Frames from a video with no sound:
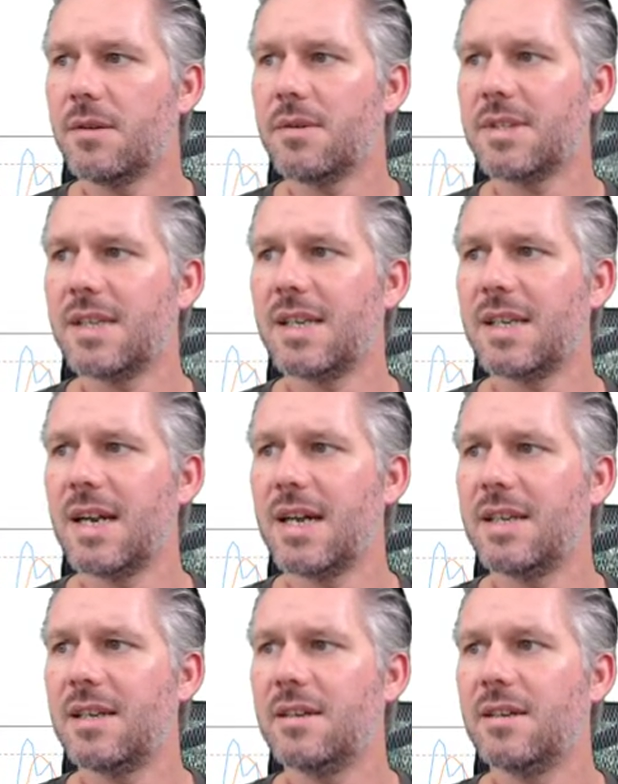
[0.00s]
USD
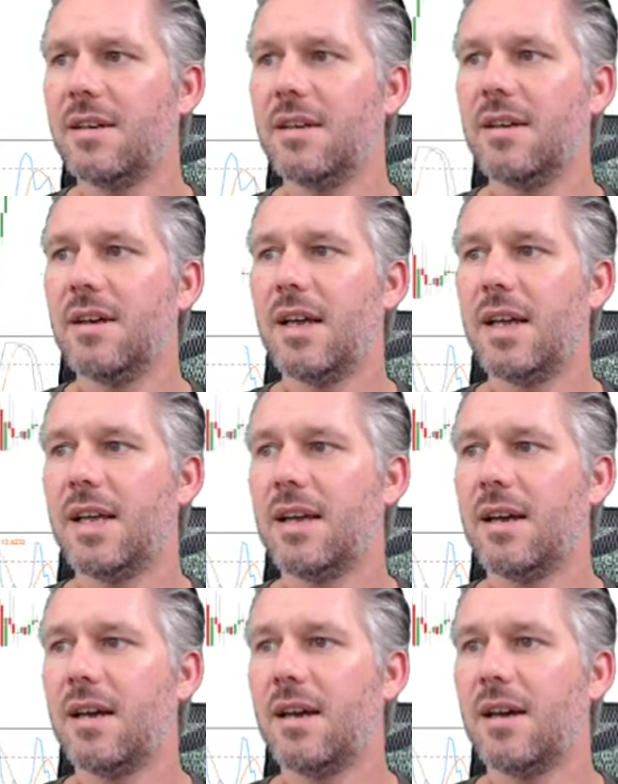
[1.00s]
Canadian in
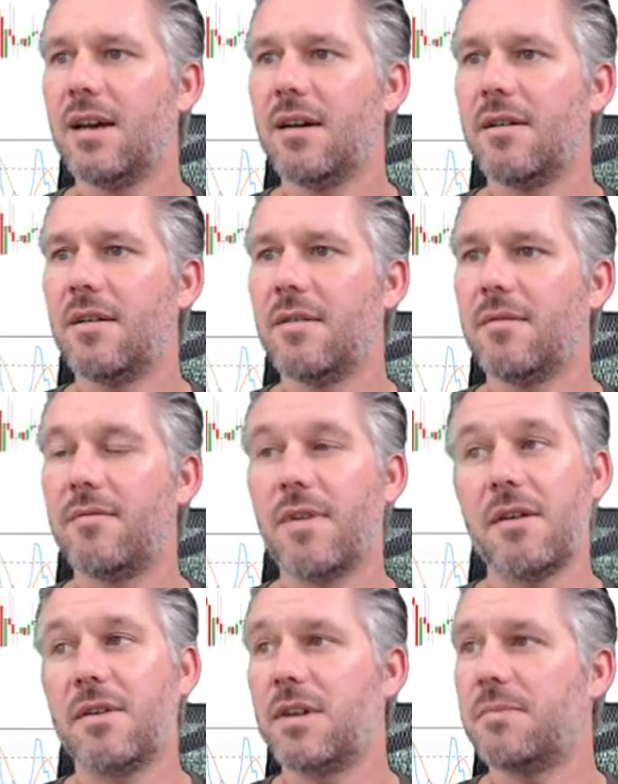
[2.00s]
a
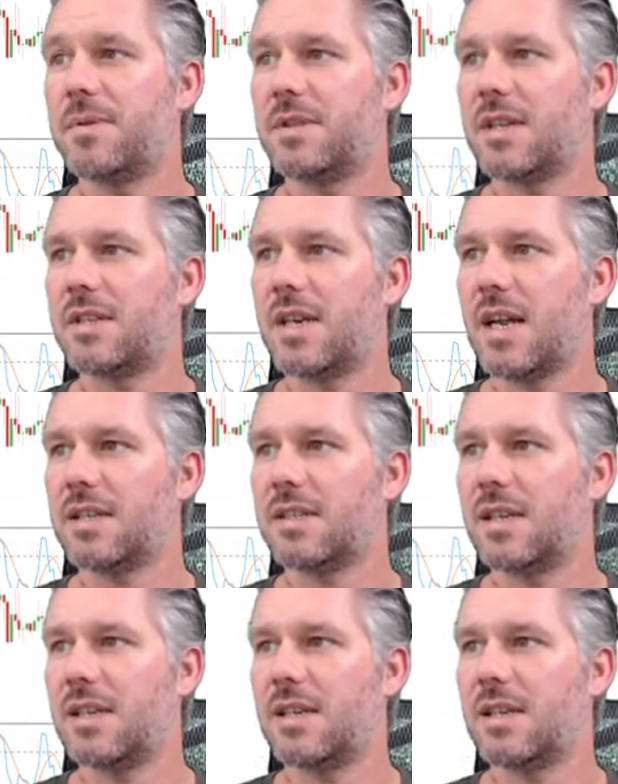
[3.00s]
very good position, actually.